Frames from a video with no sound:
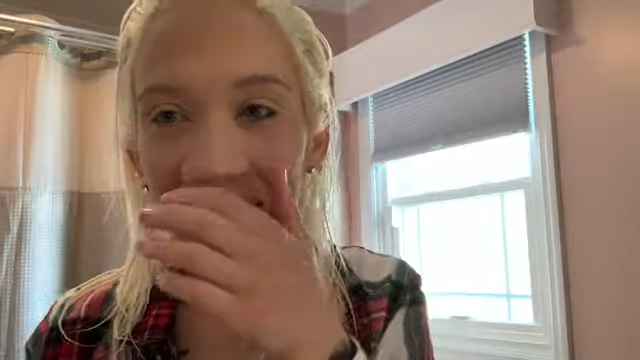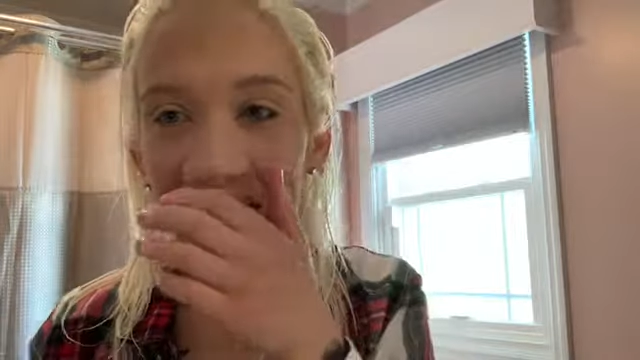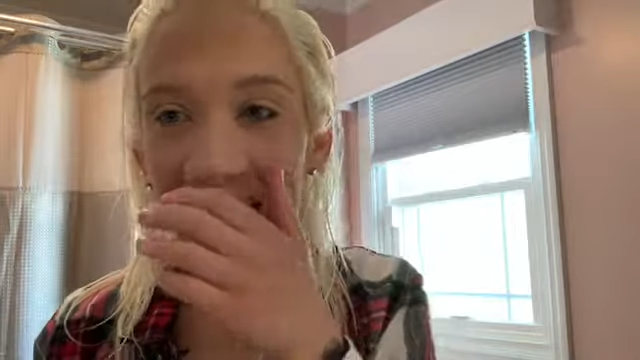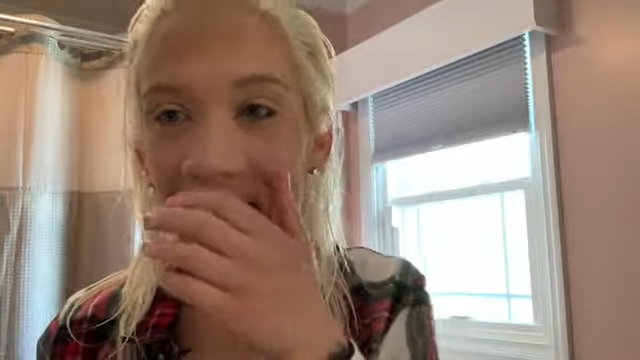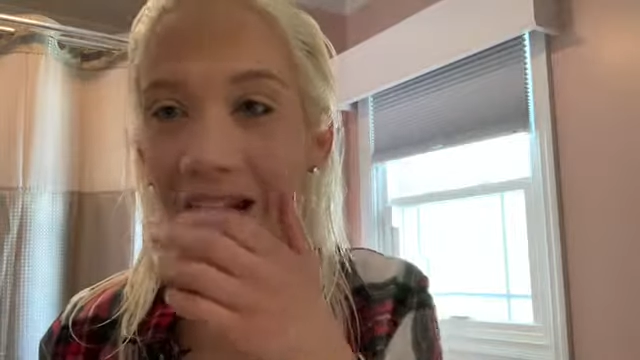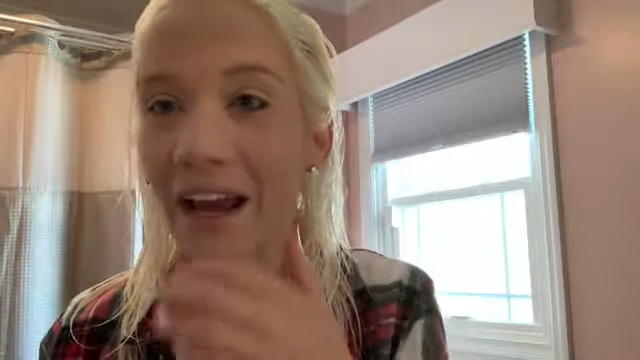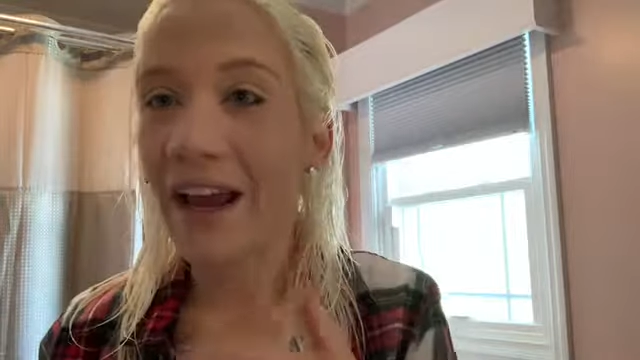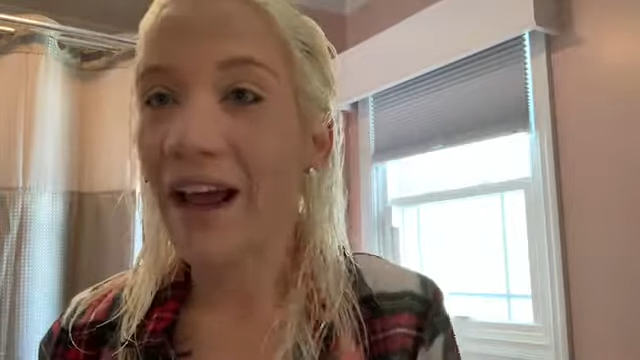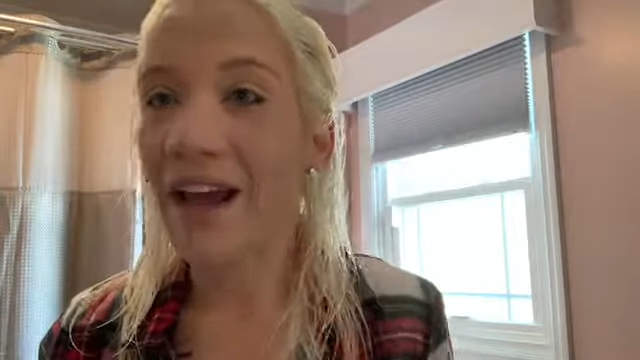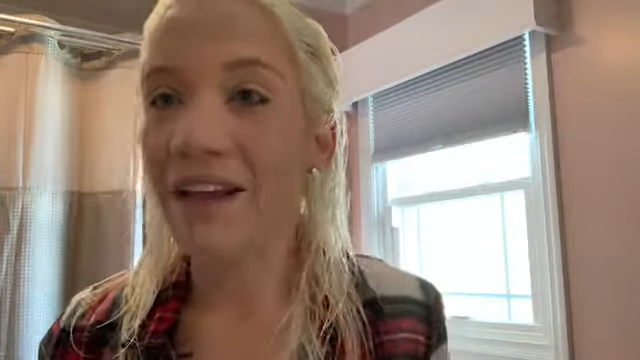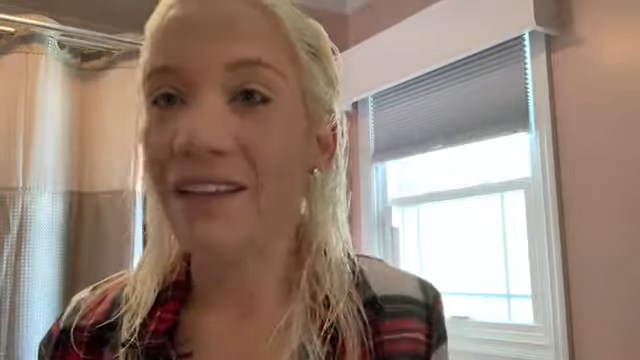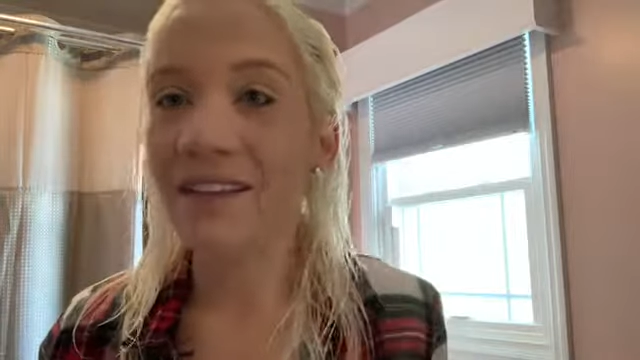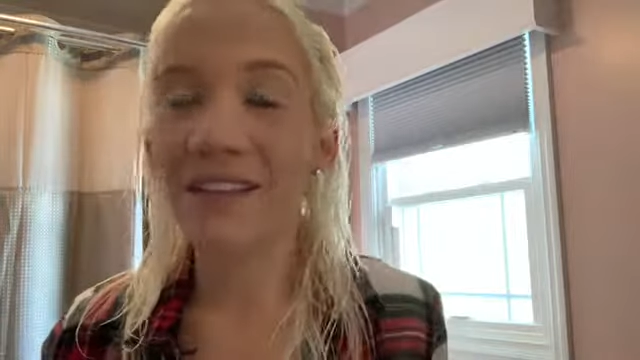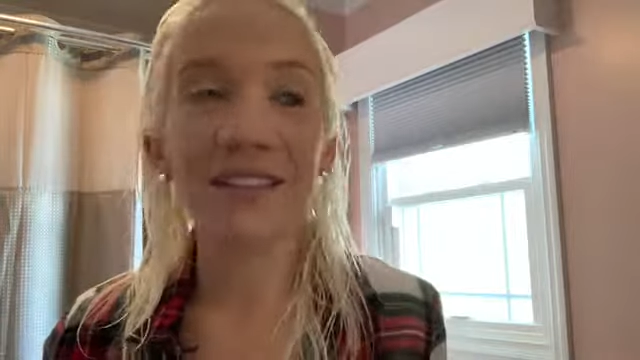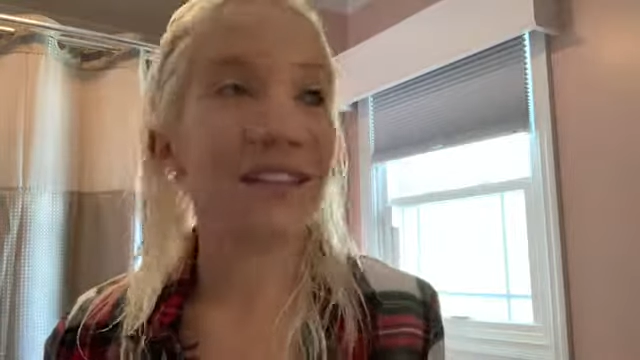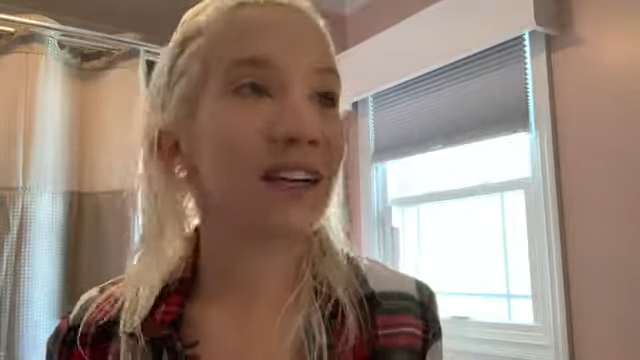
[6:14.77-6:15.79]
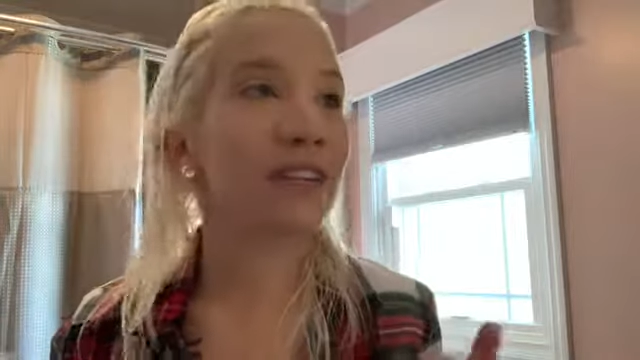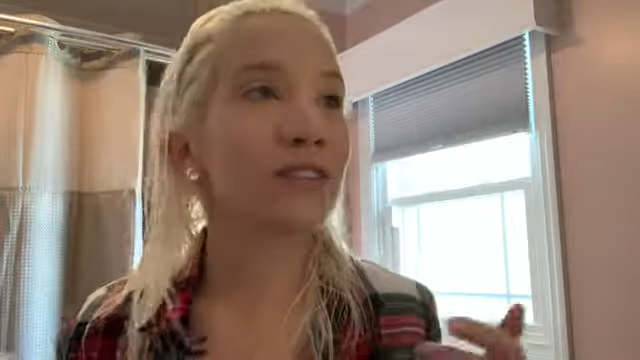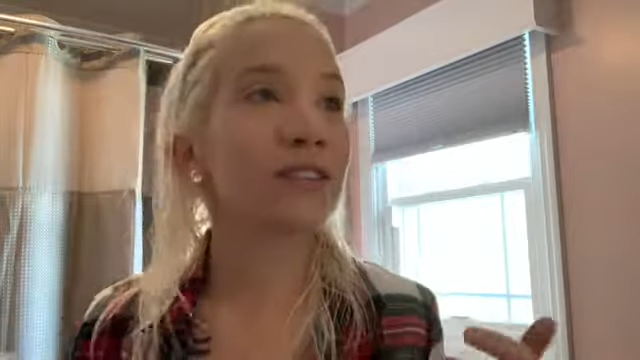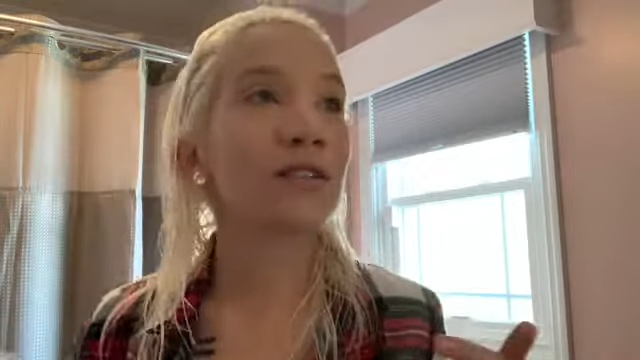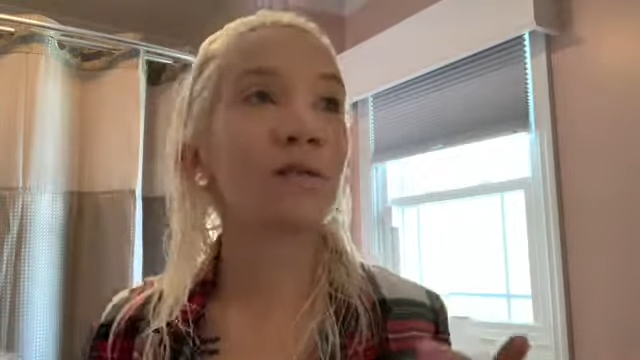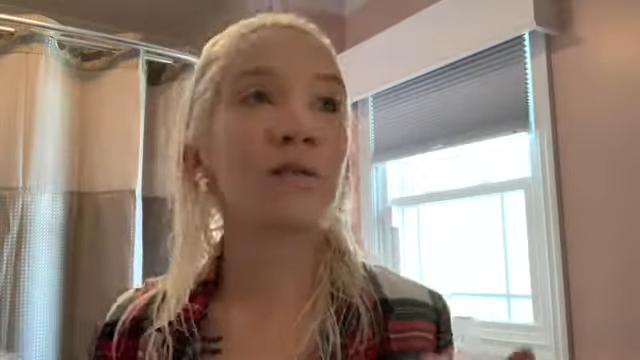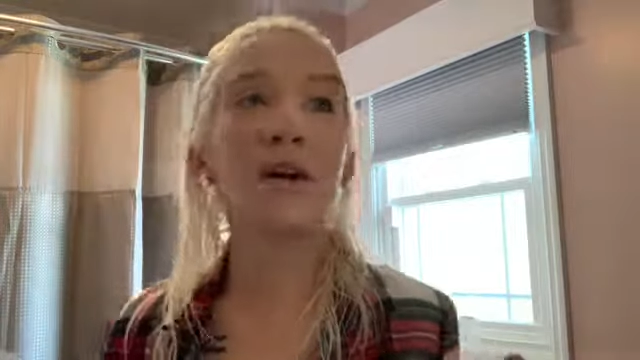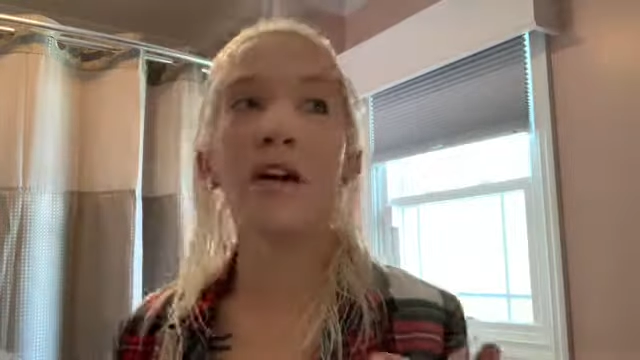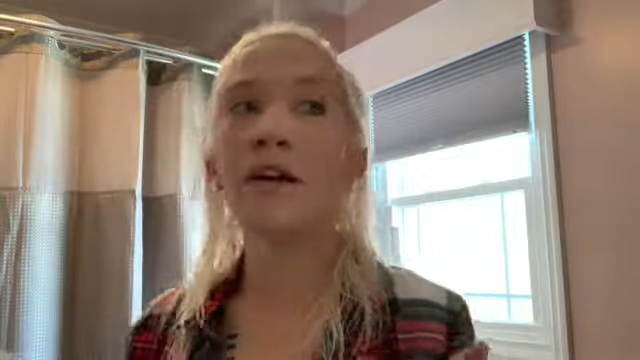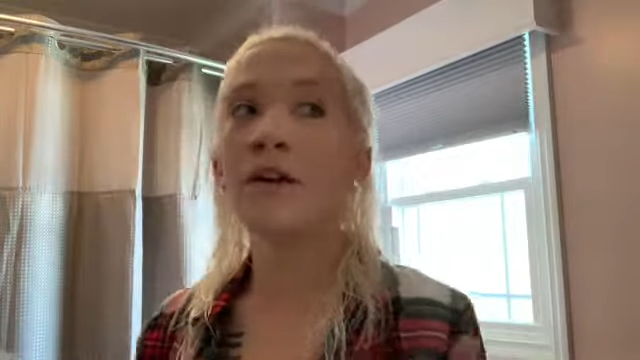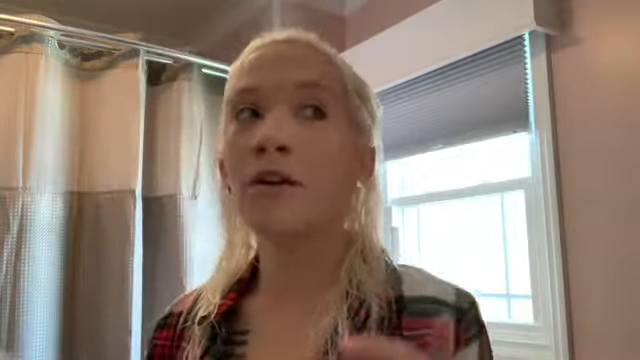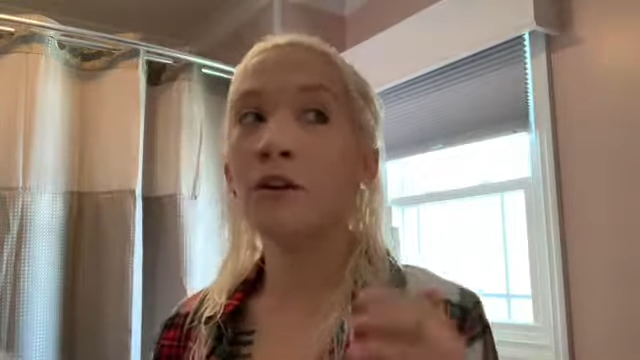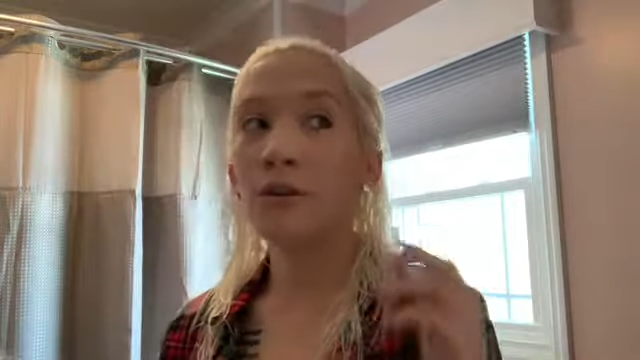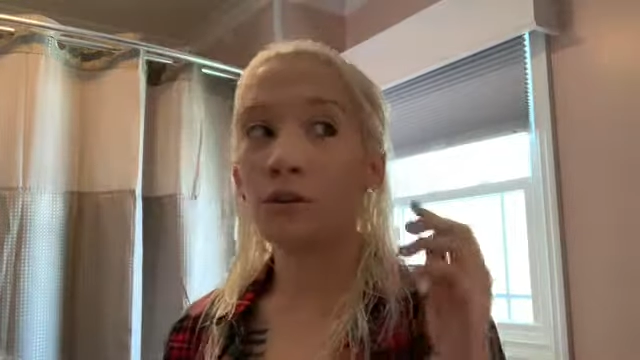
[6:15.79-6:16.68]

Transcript: I hate this. I used to wear